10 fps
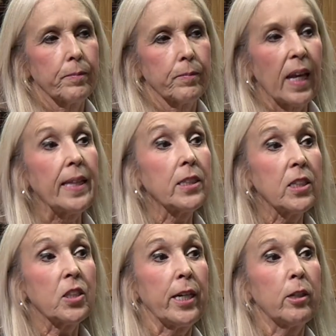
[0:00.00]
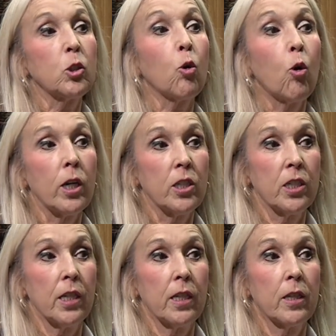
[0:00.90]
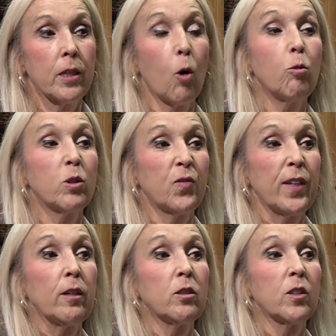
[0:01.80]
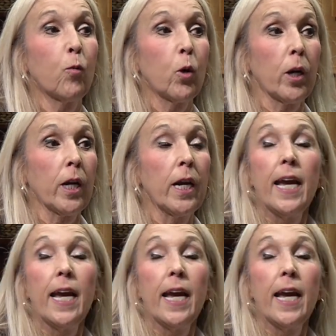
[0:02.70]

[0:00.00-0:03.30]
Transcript: And this is geared towards those fields Absolutely. of work.